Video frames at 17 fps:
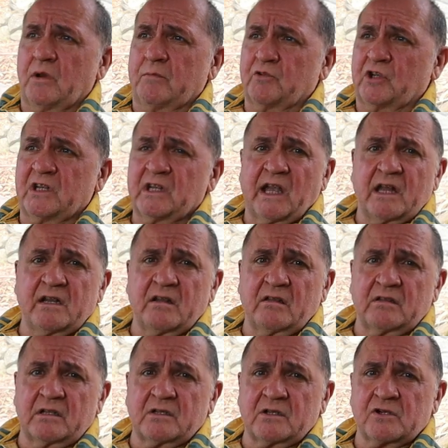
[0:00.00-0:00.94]
well, I'm going to get
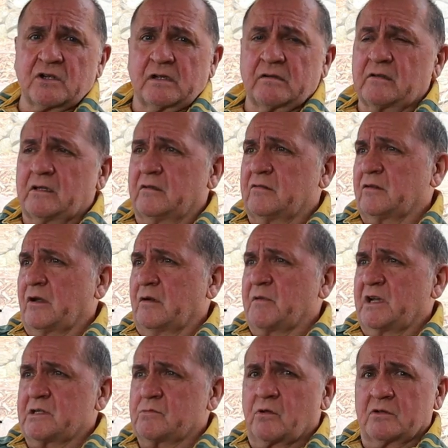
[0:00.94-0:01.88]
nothing to show you, so I
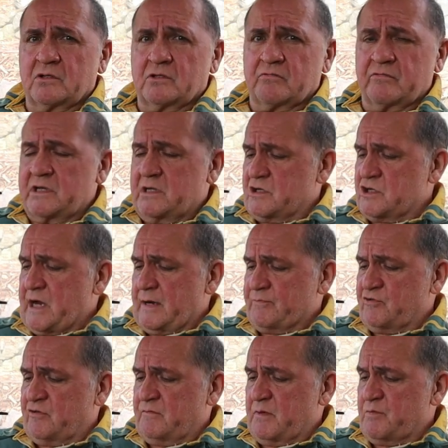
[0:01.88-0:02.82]
might as well just read a
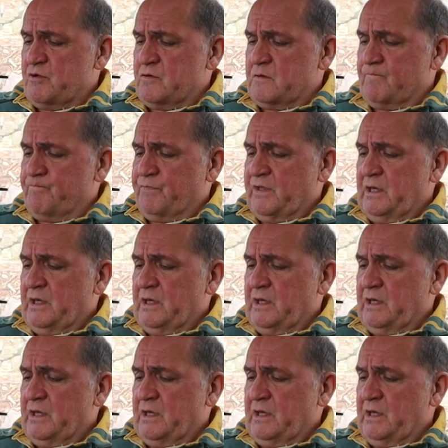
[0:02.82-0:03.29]
chapter of my book.